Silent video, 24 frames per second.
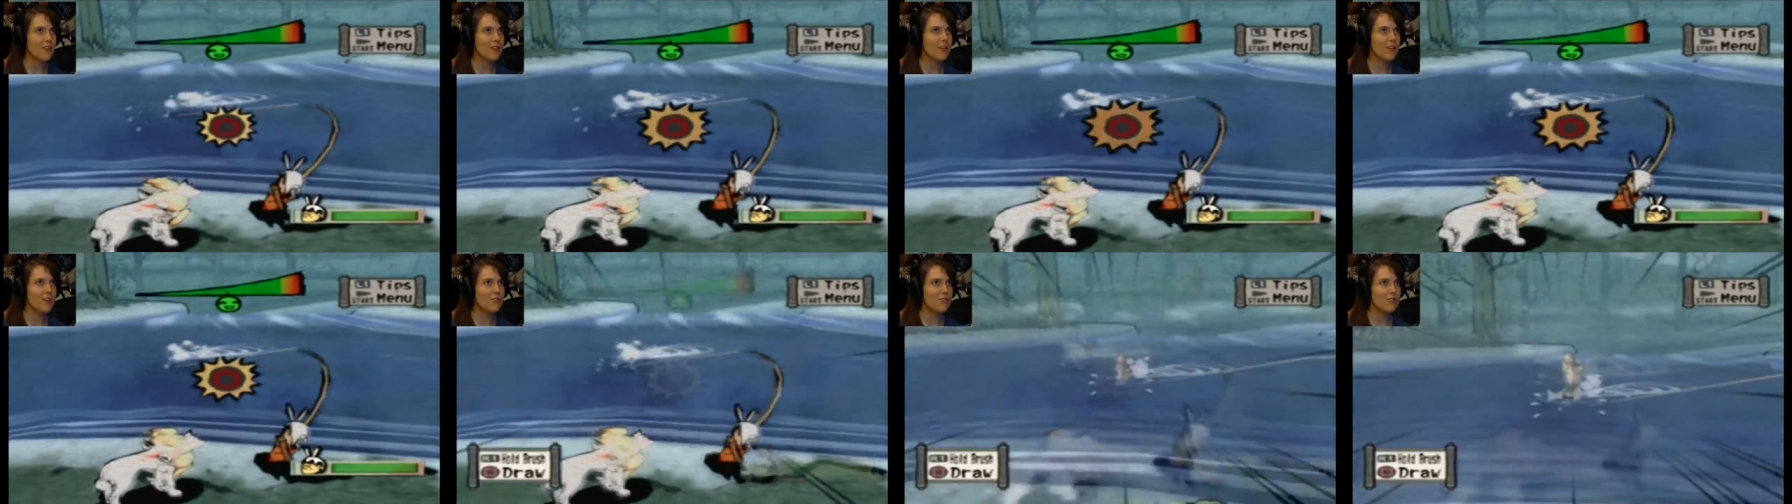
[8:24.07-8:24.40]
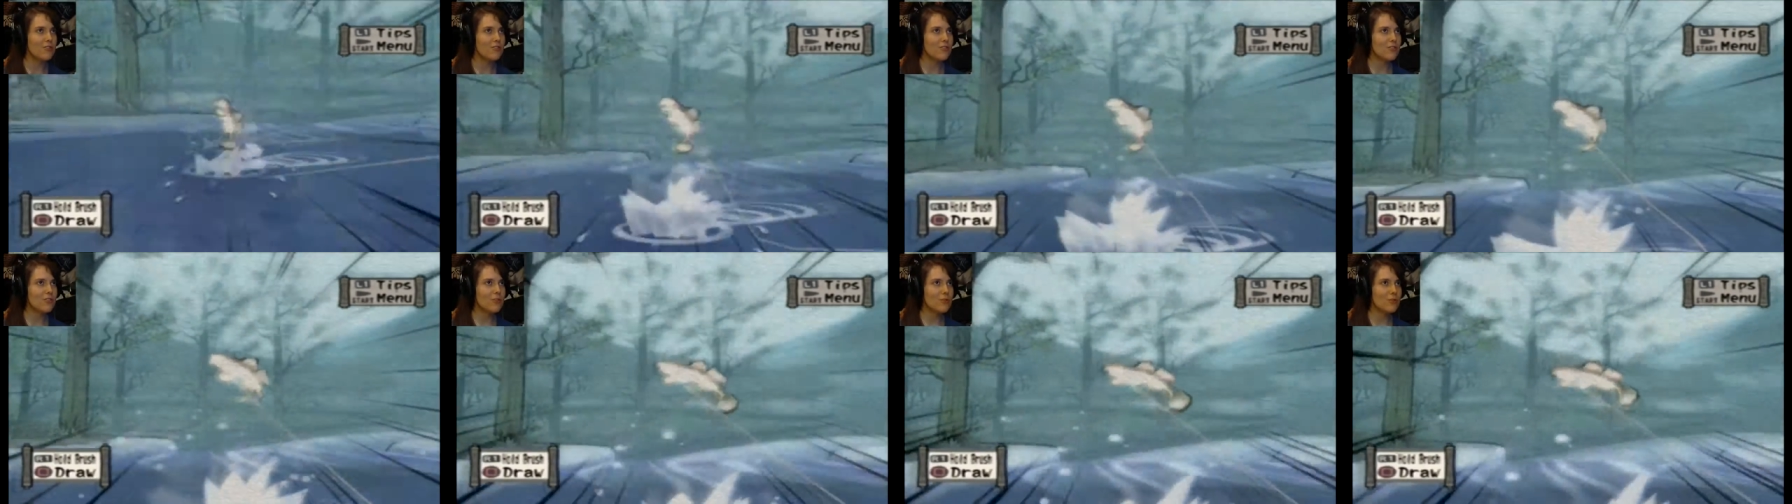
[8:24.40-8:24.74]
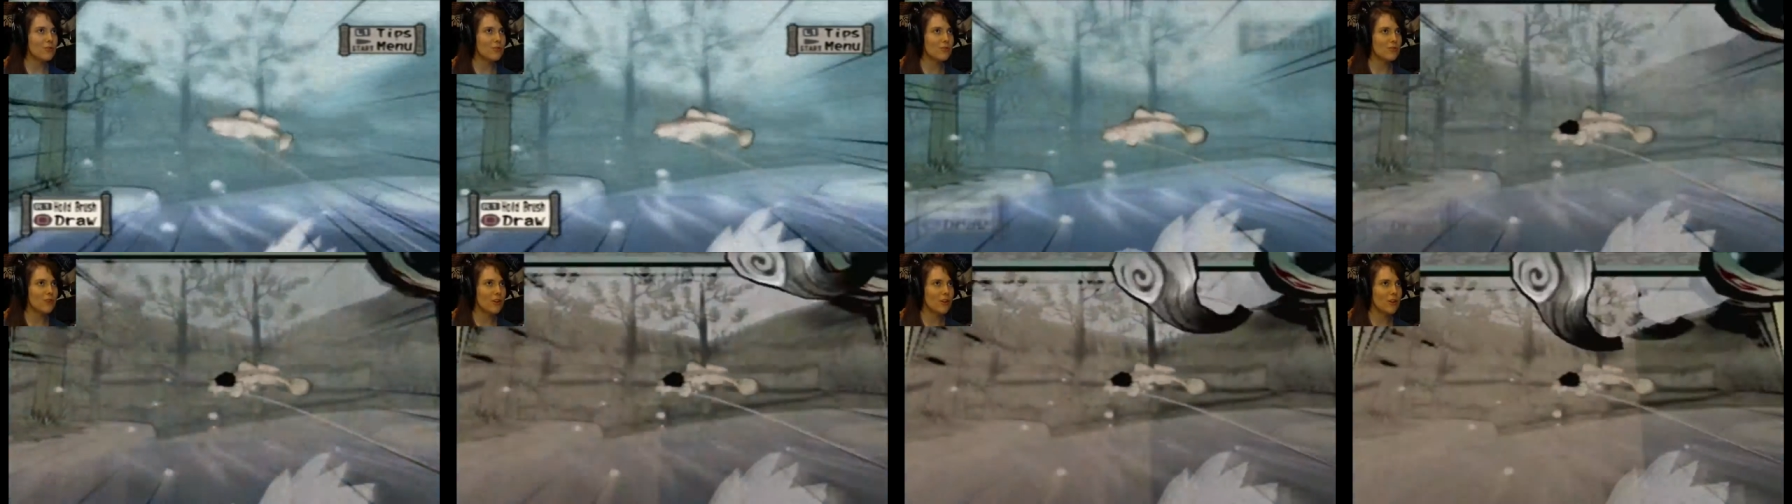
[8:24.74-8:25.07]
not just
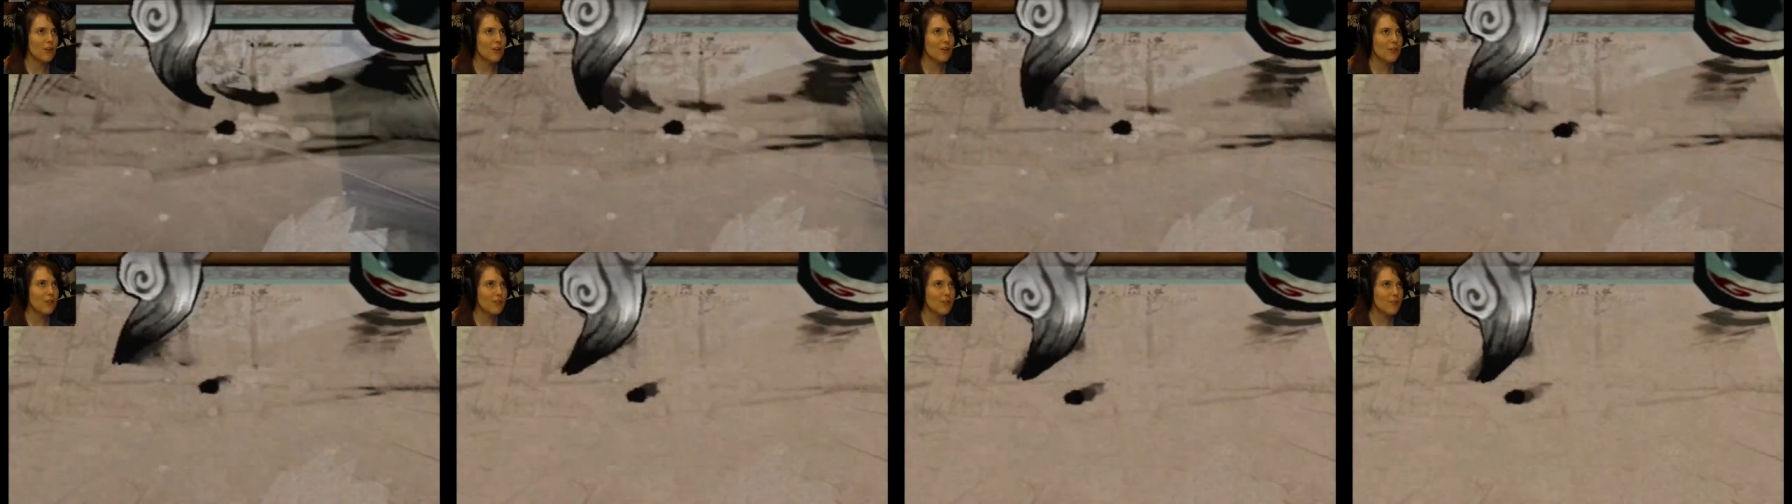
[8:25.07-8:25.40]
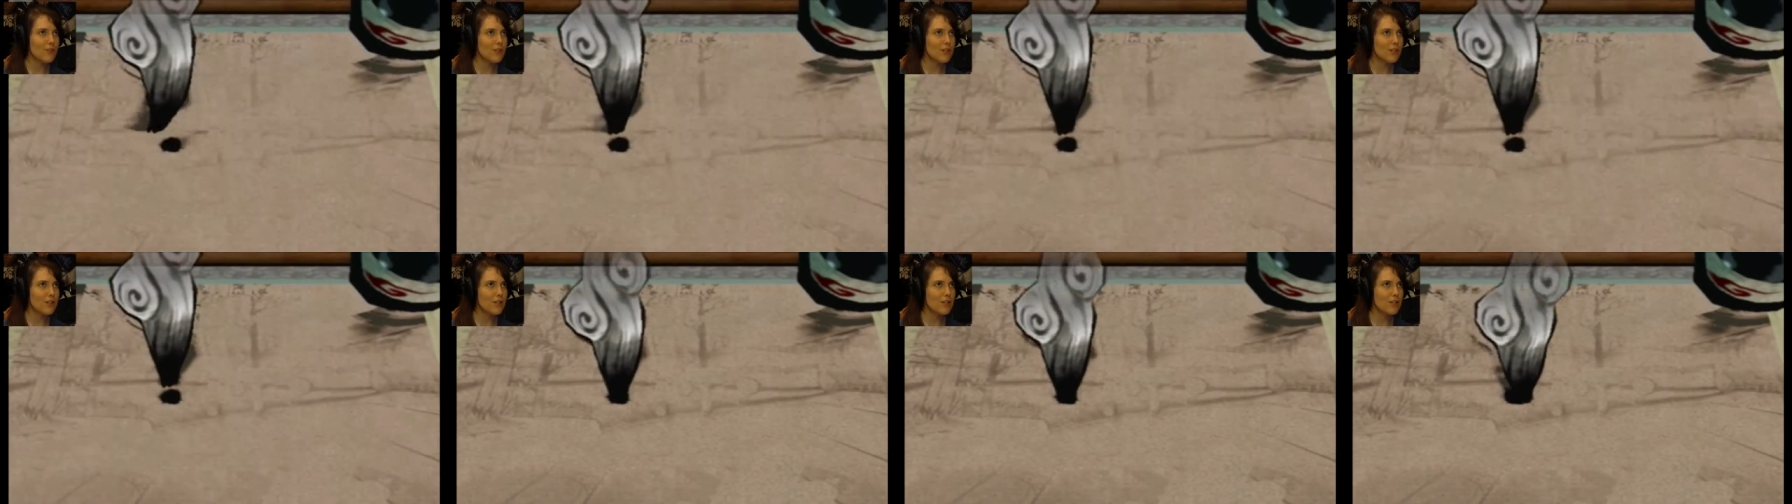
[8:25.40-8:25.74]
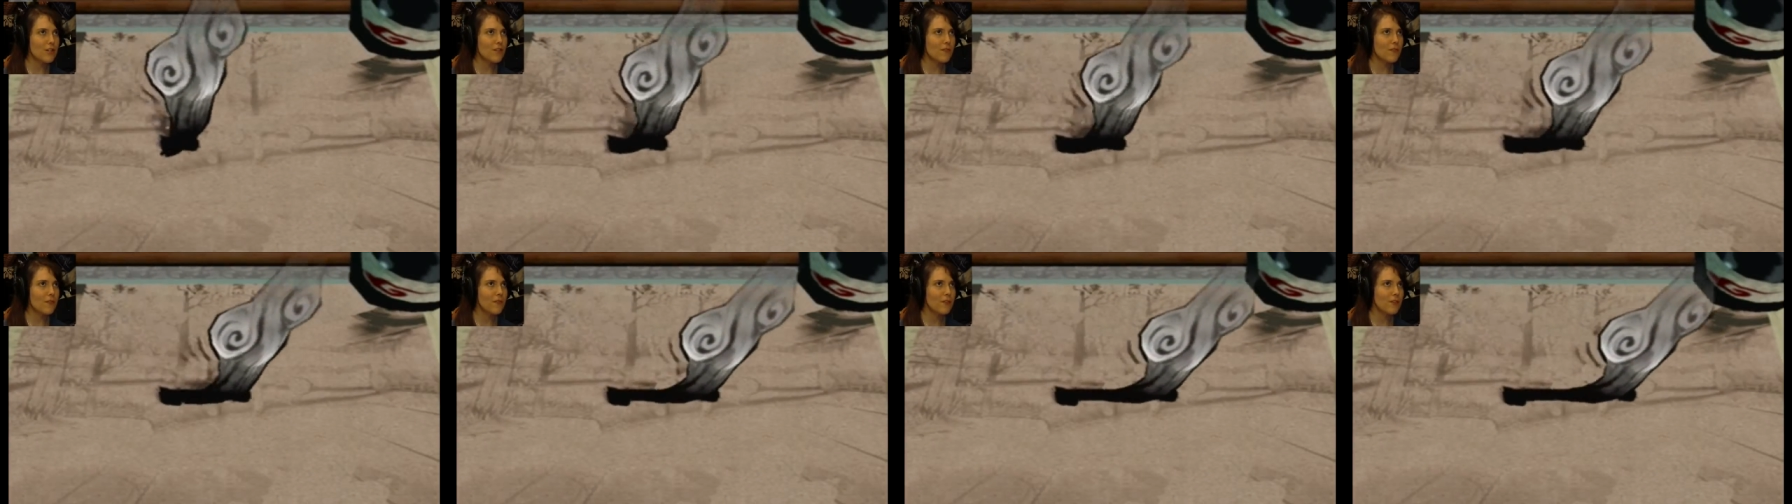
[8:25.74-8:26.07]
use a
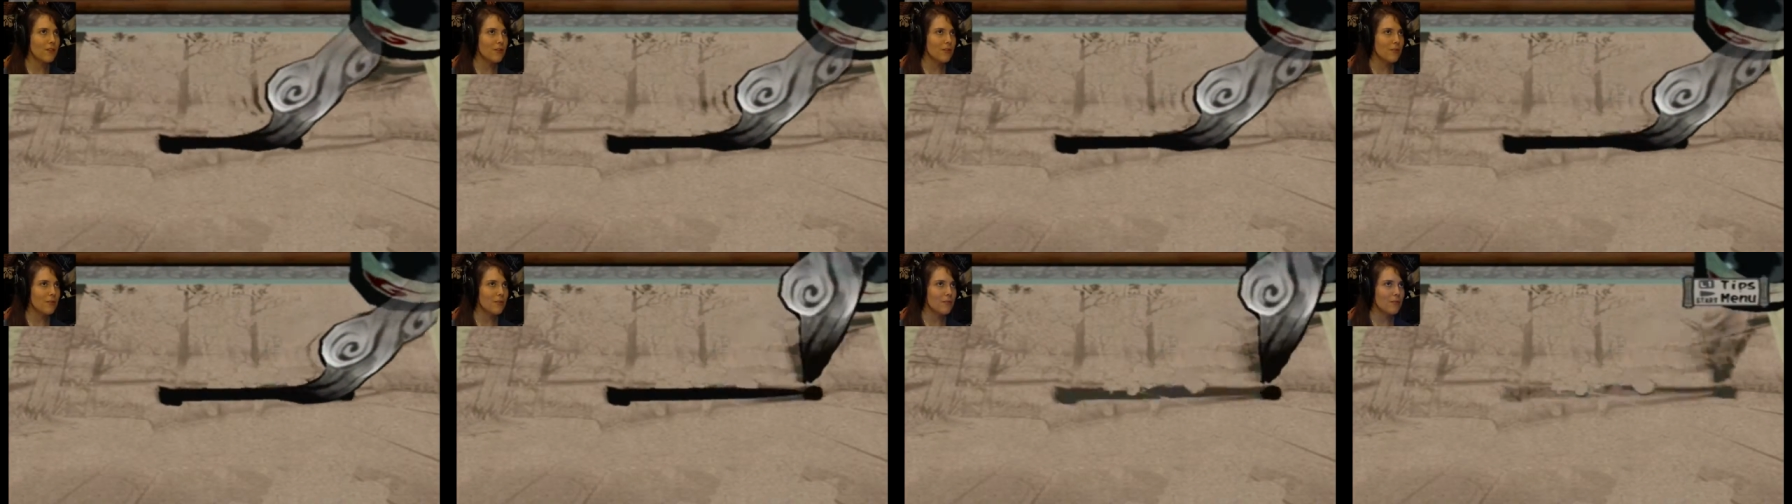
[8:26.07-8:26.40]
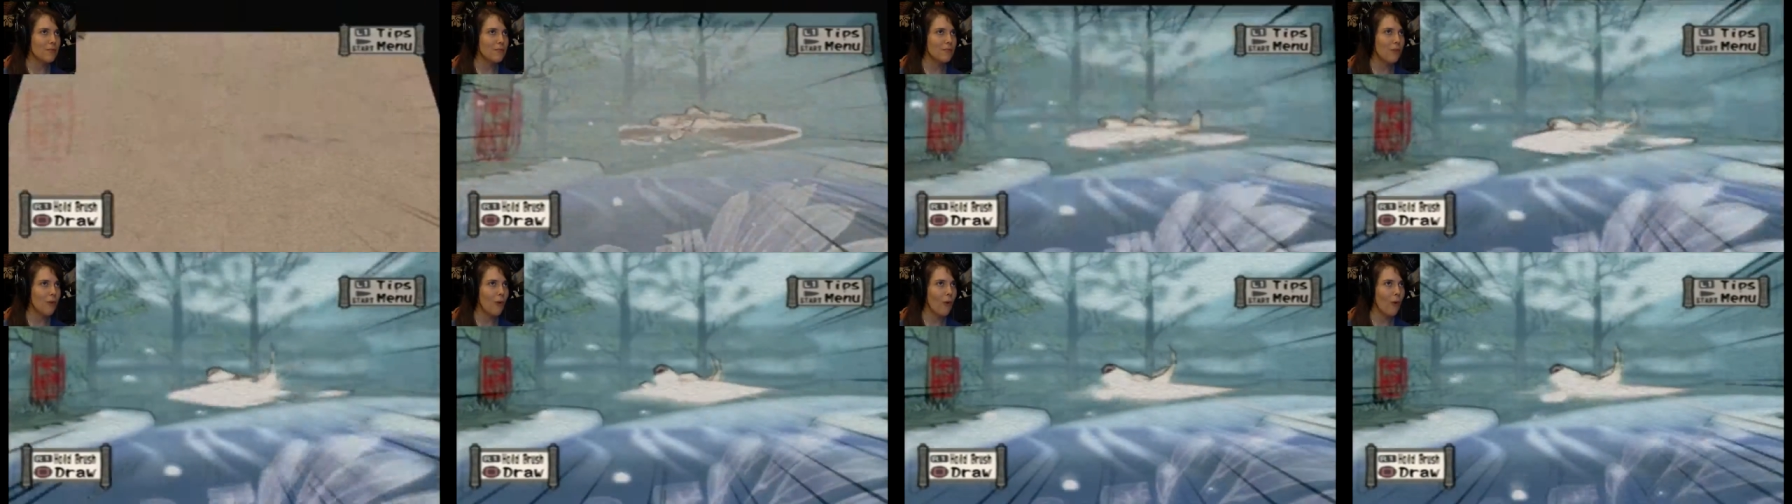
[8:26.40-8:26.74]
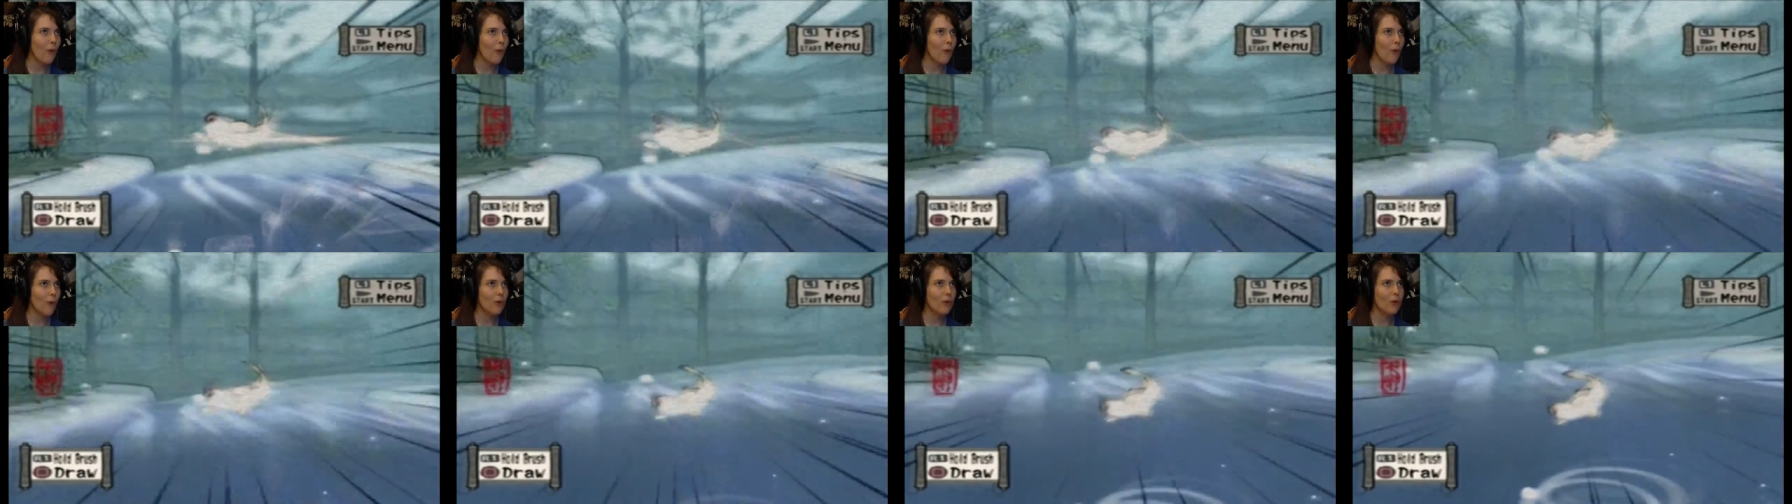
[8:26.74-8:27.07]
freaking
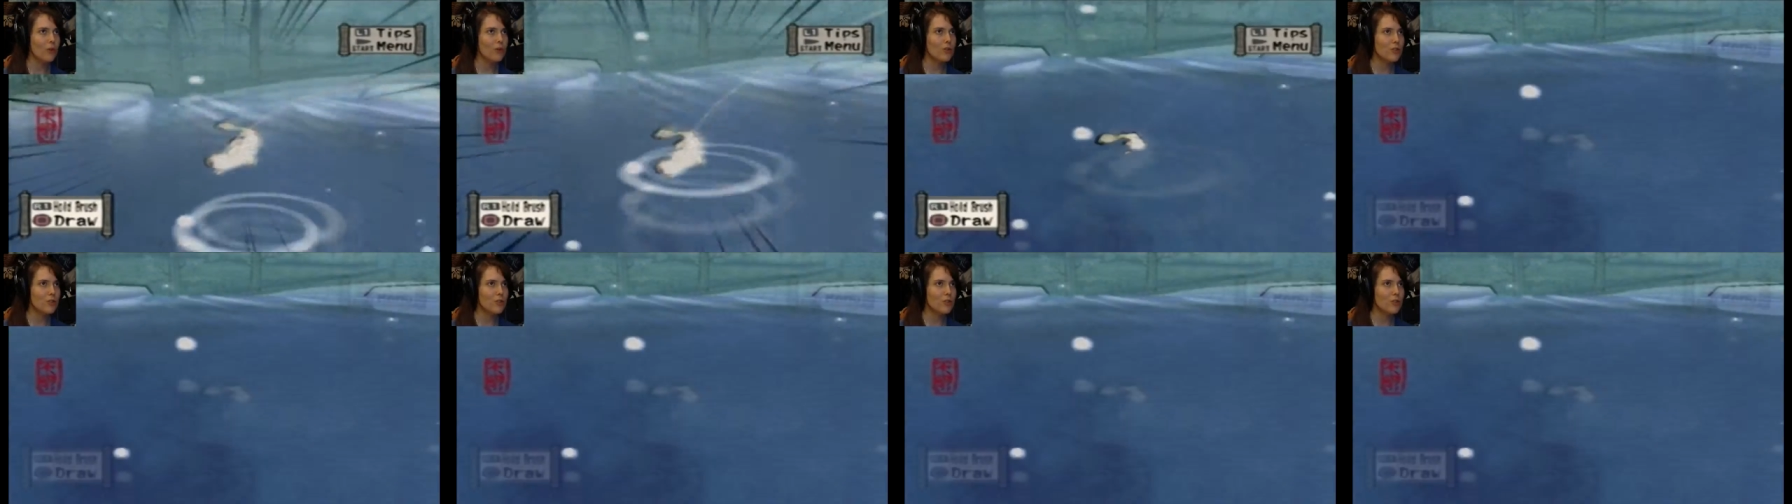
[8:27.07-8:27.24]
pole,